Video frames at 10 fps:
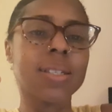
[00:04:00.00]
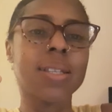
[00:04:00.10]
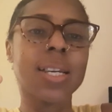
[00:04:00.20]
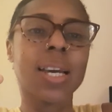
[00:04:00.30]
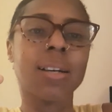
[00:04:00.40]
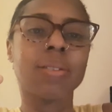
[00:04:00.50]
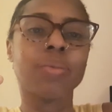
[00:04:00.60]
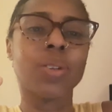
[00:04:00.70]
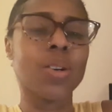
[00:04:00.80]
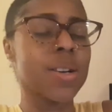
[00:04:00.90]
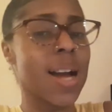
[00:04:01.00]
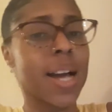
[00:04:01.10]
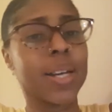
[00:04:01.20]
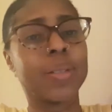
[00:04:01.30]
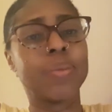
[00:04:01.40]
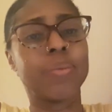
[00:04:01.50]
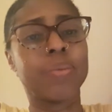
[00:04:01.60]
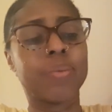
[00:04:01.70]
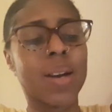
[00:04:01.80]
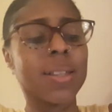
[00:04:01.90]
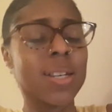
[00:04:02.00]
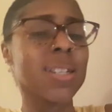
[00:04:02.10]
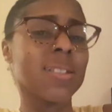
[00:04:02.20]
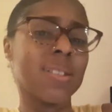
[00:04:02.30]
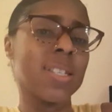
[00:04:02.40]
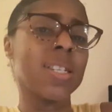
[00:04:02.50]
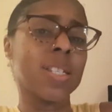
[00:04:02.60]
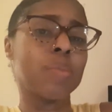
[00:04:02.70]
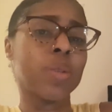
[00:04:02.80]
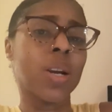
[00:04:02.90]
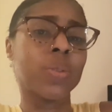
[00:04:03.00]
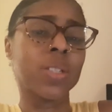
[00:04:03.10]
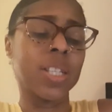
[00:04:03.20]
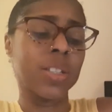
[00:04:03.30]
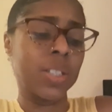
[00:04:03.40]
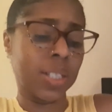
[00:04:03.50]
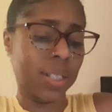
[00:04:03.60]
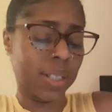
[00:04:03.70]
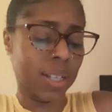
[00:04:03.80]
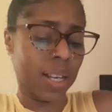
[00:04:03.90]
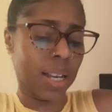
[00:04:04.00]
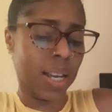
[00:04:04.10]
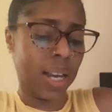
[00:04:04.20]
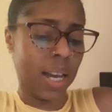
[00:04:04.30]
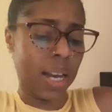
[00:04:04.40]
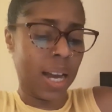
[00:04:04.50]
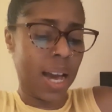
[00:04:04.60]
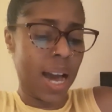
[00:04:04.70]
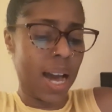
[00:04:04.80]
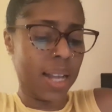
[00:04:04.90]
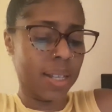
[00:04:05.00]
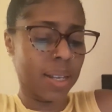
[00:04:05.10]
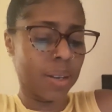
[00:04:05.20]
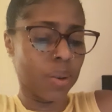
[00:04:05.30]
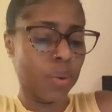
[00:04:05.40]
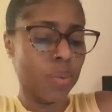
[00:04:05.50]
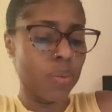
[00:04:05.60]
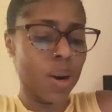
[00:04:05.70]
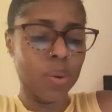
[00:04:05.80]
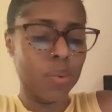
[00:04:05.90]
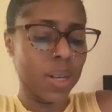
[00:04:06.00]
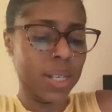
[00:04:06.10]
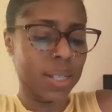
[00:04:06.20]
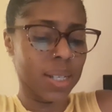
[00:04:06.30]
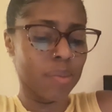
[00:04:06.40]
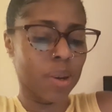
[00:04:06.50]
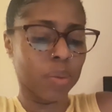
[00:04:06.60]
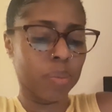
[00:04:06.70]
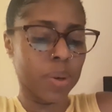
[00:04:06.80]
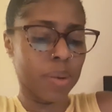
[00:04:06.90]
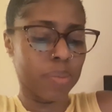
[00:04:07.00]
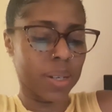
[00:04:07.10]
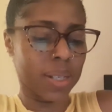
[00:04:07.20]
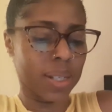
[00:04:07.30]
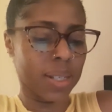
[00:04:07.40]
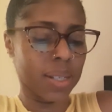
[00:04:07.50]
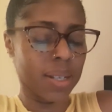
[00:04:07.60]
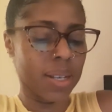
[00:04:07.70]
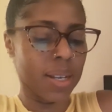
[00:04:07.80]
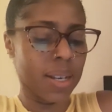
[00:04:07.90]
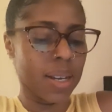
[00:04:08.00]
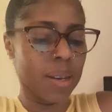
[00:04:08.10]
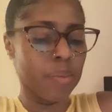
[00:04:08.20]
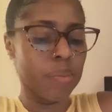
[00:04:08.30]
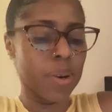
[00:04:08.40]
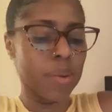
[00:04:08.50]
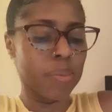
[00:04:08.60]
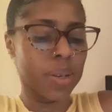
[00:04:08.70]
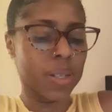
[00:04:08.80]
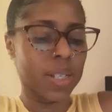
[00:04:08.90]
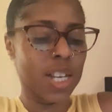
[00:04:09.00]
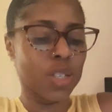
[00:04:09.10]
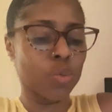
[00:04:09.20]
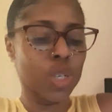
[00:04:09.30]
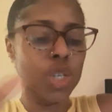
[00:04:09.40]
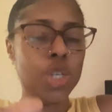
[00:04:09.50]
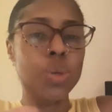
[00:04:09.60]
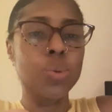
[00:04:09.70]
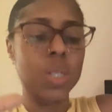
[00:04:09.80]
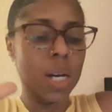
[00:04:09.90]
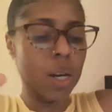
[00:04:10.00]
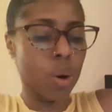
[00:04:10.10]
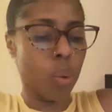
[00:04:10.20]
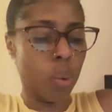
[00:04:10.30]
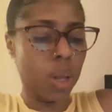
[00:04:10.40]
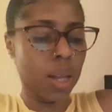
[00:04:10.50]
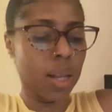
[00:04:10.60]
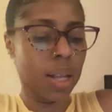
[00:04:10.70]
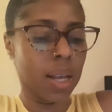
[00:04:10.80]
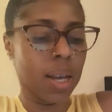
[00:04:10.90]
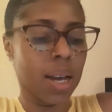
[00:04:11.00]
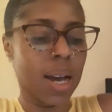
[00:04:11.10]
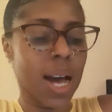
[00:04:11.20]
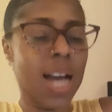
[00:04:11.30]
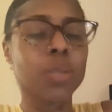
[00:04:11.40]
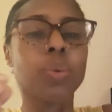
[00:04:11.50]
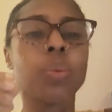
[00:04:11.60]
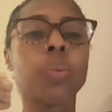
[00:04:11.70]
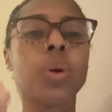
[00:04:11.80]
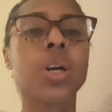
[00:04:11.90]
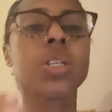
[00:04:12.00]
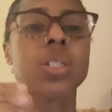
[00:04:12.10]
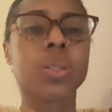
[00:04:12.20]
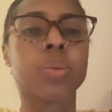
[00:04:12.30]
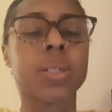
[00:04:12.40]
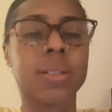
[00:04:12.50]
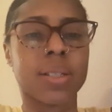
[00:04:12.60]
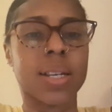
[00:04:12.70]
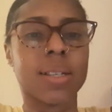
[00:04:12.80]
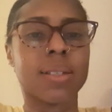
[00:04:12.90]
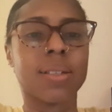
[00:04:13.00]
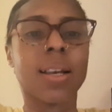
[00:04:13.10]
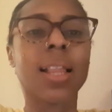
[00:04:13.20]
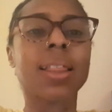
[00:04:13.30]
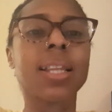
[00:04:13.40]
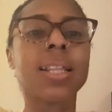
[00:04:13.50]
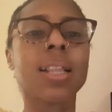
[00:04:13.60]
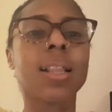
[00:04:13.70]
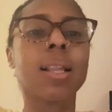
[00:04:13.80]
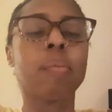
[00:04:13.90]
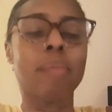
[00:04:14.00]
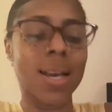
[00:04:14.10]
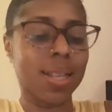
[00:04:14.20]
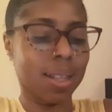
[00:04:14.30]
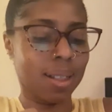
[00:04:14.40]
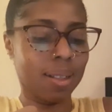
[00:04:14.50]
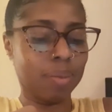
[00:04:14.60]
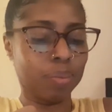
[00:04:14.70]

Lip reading: Nia or Naya. I think it's Nia's pronunciation. And what is it about purpose? Purpose is we choose a goal and we work towards it little by little.